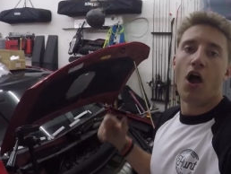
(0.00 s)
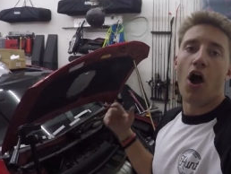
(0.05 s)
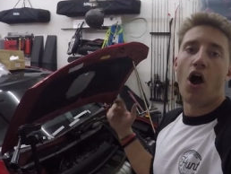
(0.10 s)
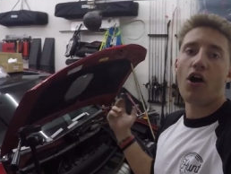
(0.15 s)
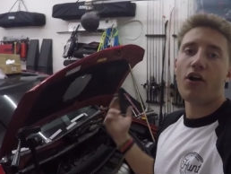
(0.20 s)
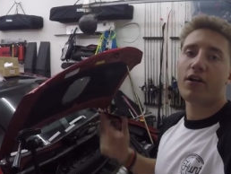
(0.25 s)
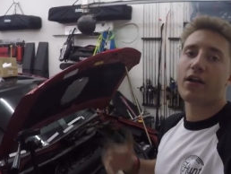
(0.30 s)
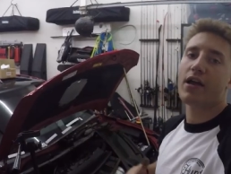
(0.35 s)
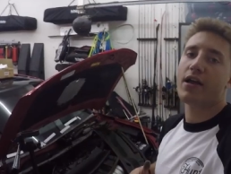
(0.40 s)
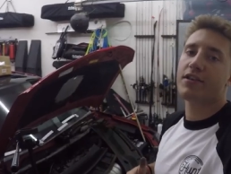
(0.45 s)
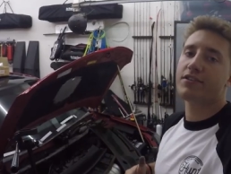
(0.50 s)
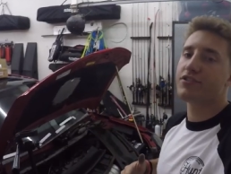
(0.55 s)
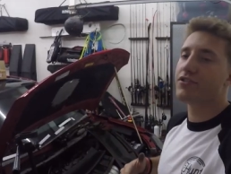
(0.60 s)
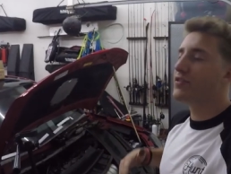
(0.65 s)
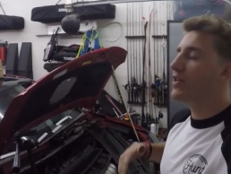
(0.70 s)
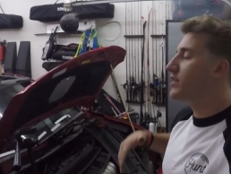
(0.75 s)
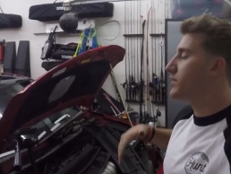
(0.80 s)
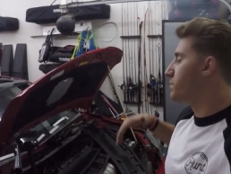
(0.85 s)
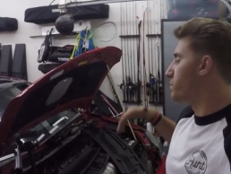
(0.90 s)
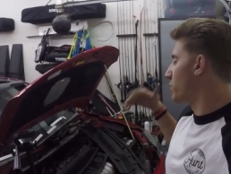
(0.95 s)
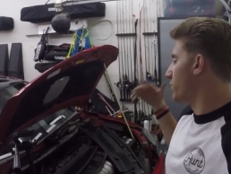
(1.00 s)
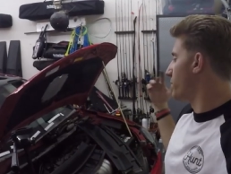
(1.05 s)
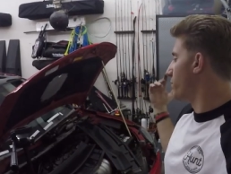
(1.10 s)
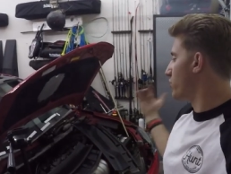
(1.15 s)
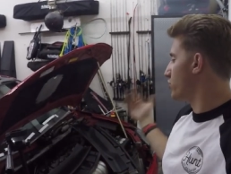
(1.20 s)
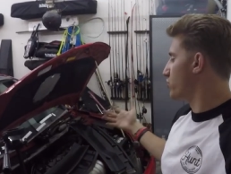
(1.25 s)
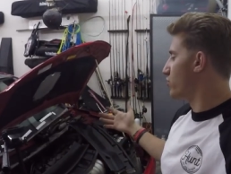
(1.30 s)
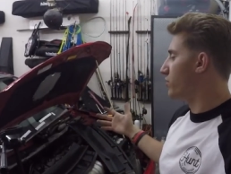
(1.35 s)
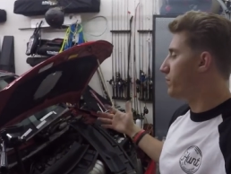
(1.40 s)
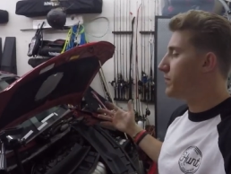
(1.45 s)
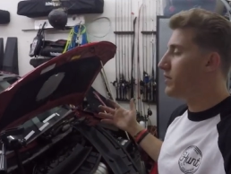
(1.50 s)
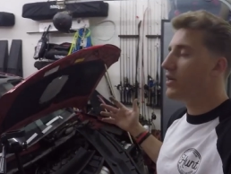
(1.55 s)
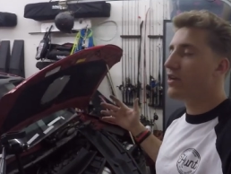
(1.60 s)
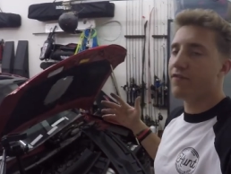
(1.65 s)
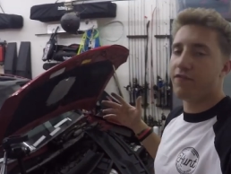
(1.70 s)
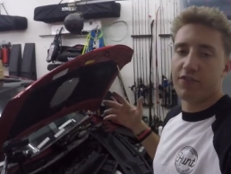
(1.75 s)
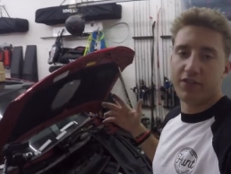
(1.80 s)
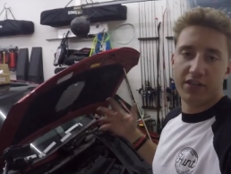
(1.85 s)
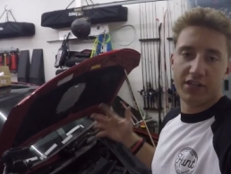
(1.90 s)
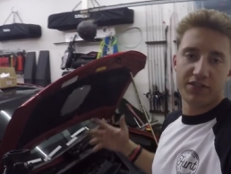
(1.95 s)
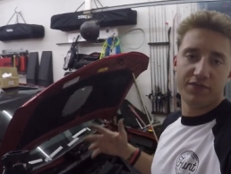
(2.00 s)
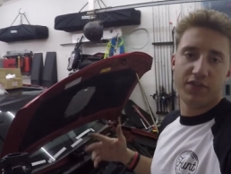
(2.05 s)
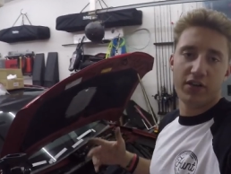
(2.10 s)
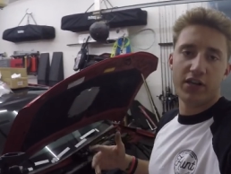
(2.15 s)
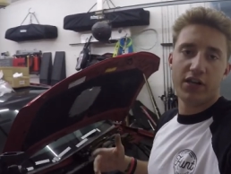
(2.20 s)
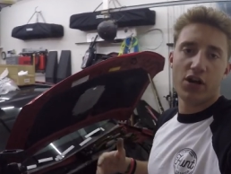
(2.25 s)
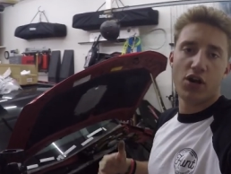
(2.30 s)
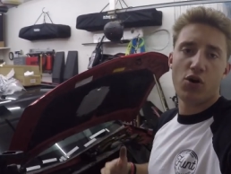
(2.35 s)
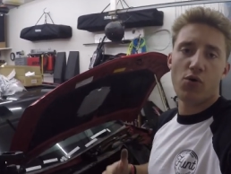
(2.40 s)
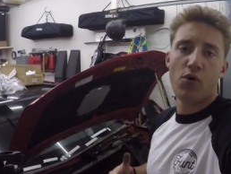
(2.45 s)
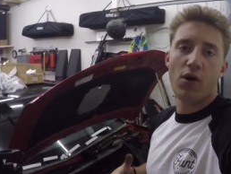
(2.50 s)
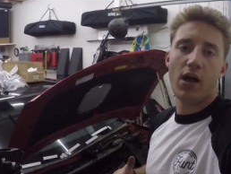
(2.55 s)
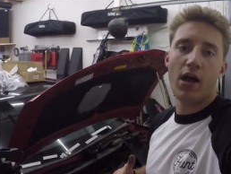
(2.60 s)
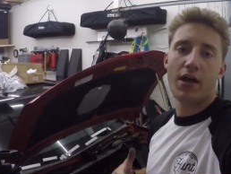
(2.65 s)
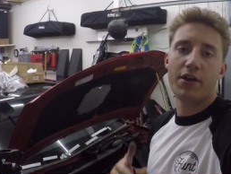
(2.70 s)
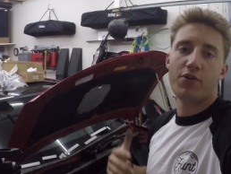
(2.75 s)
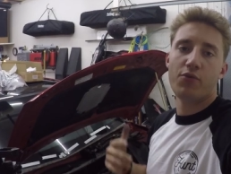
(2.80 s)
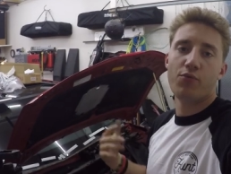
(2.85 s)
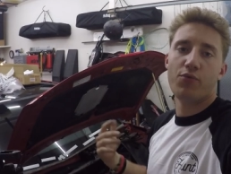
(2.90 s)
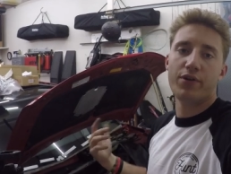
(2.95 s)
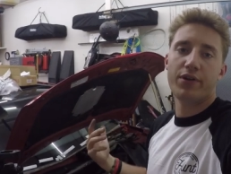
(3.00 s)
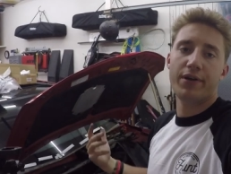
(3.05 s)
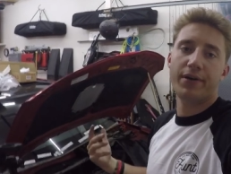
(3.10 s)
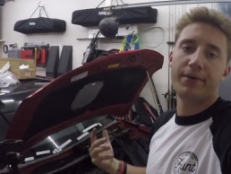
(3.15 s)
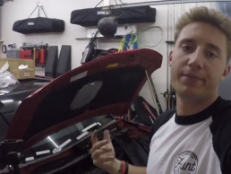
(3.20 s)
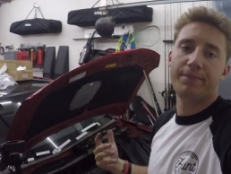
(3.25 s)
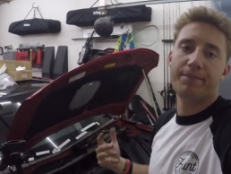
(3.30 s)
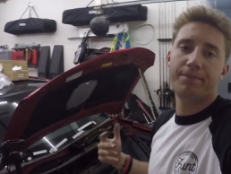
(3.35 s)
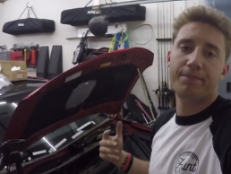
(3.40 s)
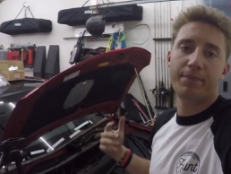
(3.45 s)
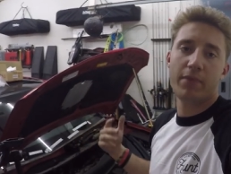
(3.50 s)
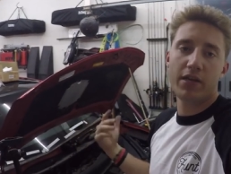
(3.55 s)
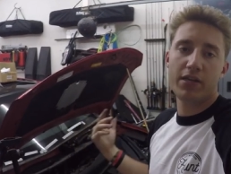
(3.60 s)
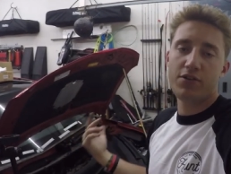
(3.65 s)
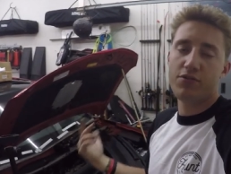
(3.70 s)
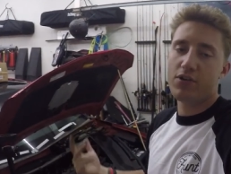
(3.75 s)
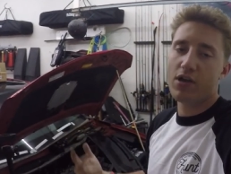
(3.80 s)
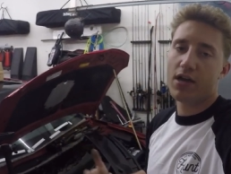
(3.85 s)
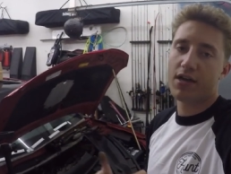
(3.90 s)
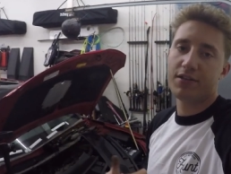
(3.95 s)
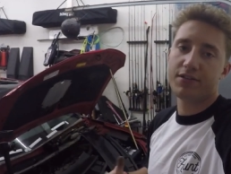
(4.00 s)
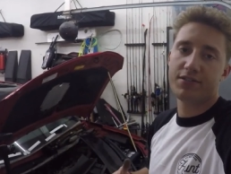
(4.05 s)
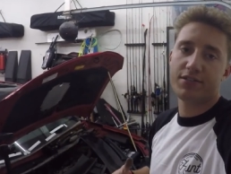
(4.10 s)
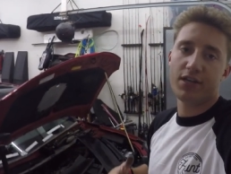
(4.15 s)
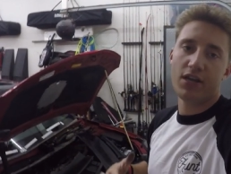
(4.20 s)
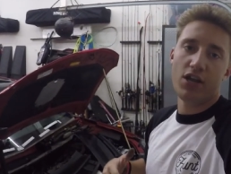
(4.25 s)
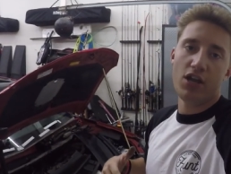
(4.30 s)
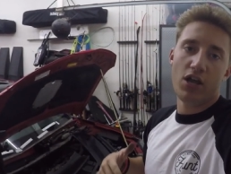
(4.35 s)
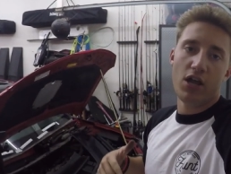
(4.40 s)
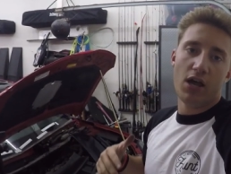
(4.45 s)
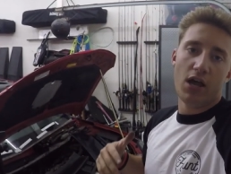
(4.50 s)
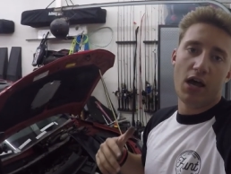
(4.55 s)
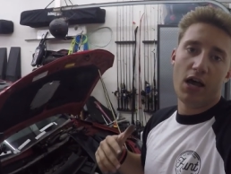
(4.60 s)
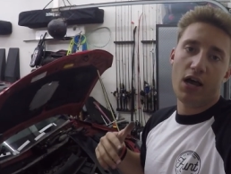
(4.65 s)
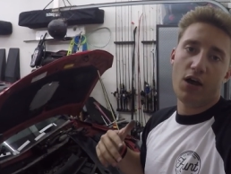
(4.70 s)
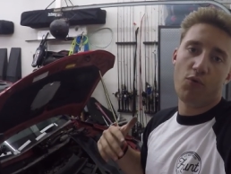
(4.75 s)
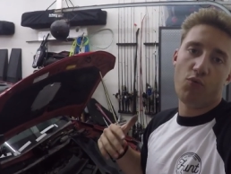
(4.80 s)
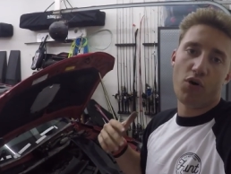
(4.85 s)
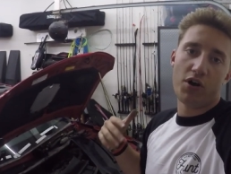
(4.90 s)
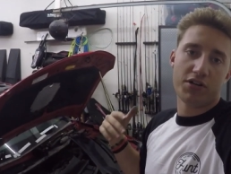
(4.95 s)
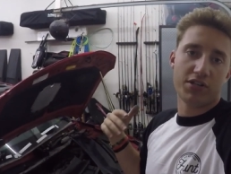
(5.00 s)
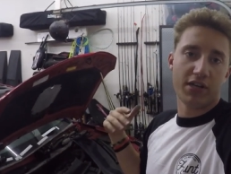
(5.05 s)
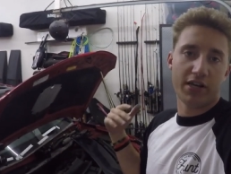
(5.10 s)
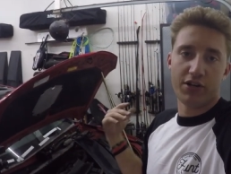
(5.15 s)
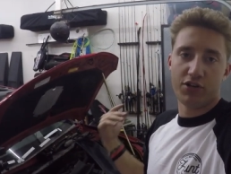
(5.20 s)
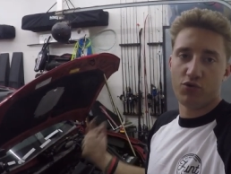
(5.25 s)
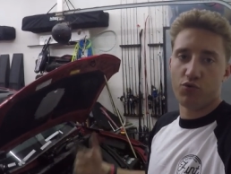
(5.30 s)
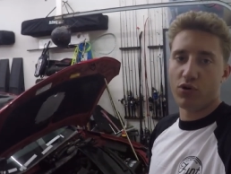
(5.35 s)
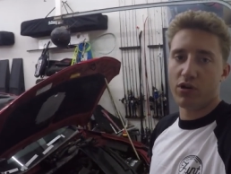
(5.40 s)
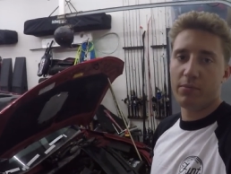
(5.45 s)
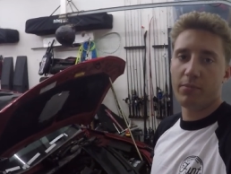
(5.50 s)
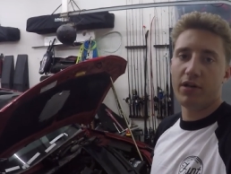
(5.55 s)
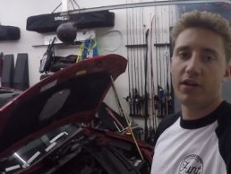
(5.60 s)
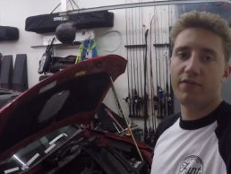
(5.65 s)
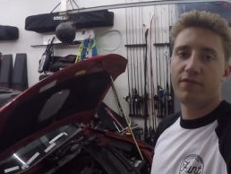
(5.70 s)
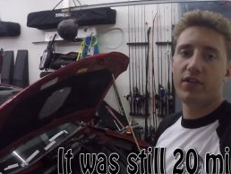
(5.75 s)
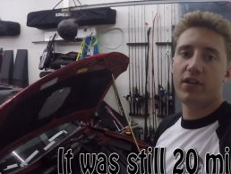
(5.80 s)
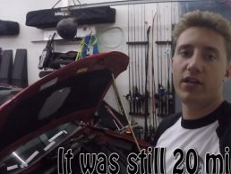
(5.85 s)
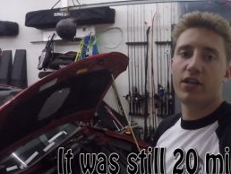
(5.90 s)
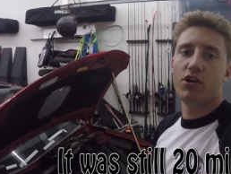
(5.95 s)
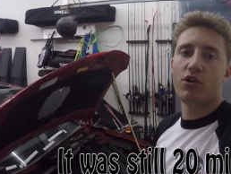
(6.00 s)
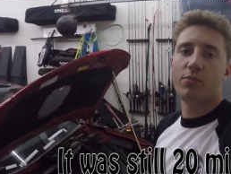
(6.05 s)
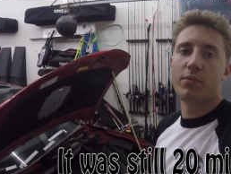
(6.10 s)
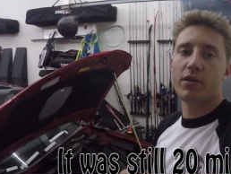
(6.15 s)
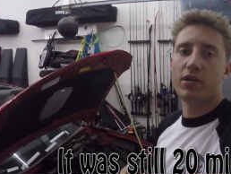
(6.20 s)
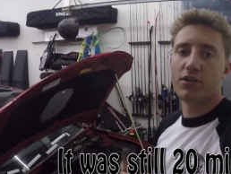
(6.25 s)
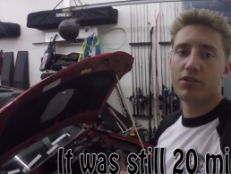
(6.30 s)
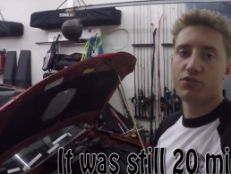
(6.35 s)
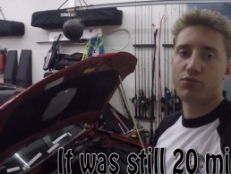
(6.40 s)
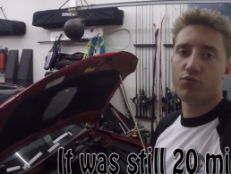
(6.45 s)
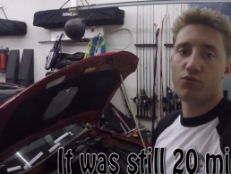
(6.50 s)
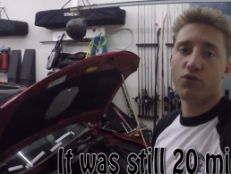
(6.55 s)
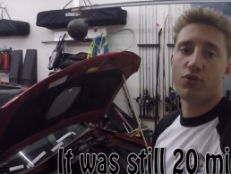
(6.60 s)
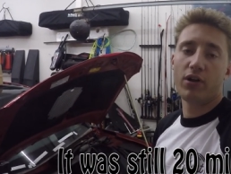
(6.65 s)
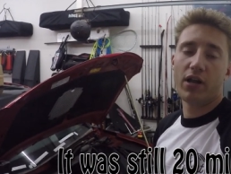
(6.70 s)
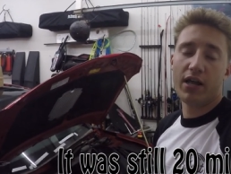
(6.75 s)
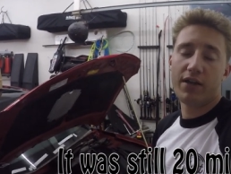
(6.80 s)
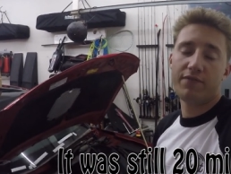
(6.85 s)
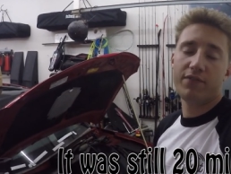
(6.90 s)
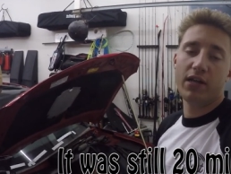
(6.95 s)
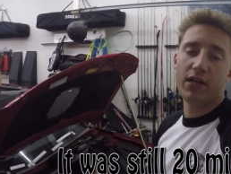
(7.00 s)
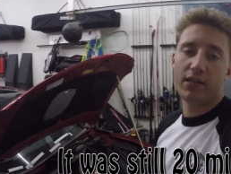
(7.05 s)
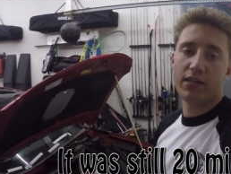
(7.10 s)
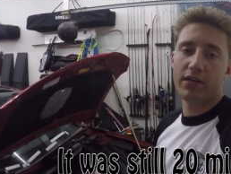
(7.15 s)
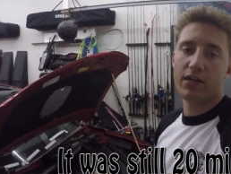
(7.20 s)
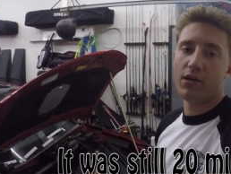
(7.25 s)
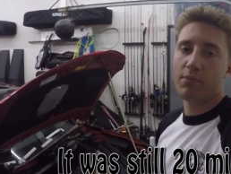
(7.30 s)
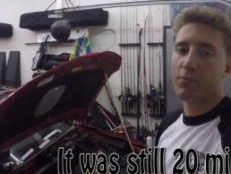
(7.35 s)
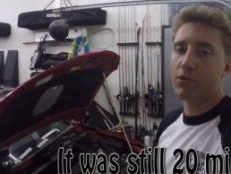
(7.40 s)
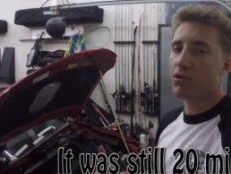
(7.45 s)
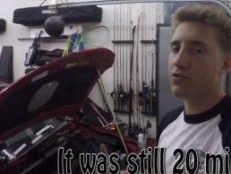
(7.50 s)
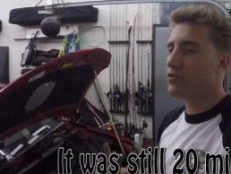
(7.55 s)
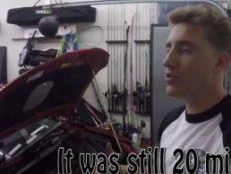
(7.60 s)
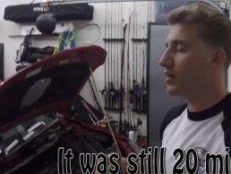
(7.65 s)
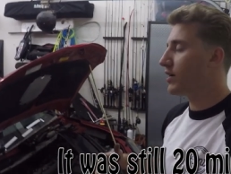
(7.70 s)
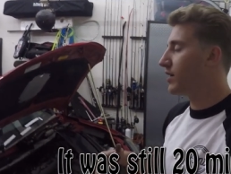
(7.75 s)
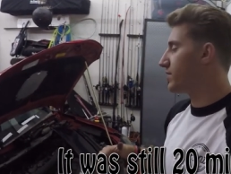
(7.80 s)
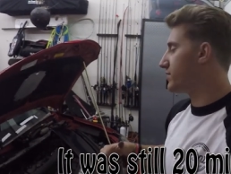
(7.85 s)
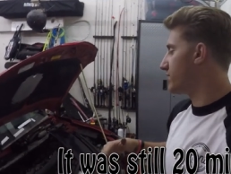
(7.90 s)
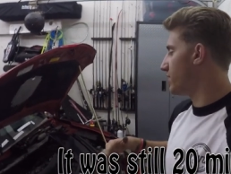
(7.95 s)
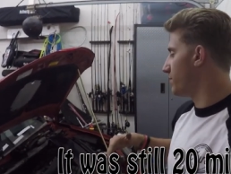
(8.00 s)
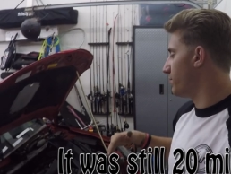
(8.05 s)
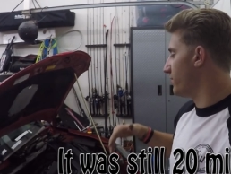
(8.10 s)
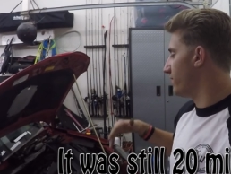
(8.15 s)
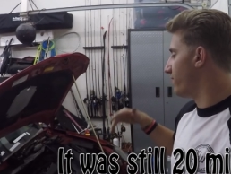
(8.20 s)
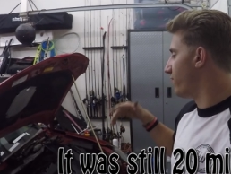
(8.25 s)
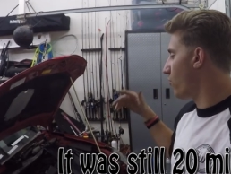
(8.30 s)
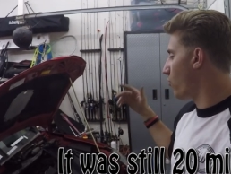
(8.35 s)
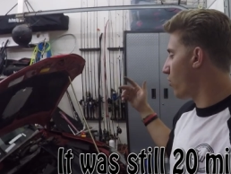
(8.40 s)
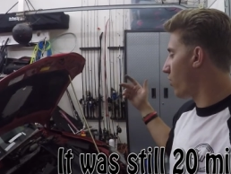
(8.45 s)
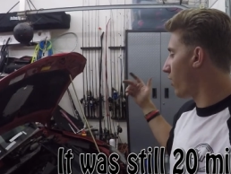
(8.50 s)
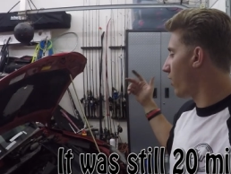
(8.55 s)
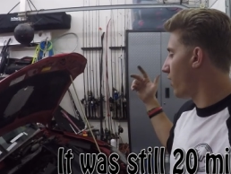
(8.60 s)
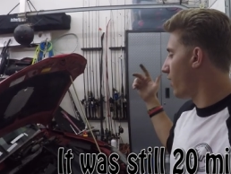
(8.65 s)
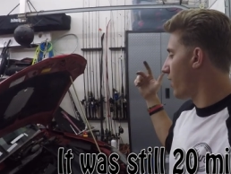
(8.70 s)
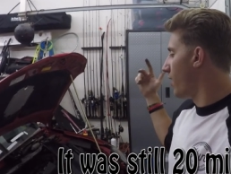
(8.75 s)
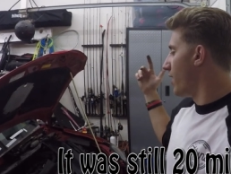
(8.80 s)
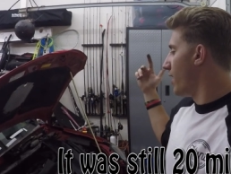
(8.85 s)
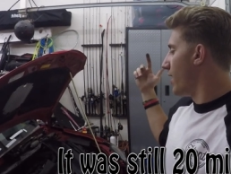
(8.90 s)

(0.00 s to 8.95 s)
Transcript: All right guys, so that's pretty much going to be it for this video. I don't want to make you guys uh, watch like a twenty minute video because we're going to have daily uploads like I said before.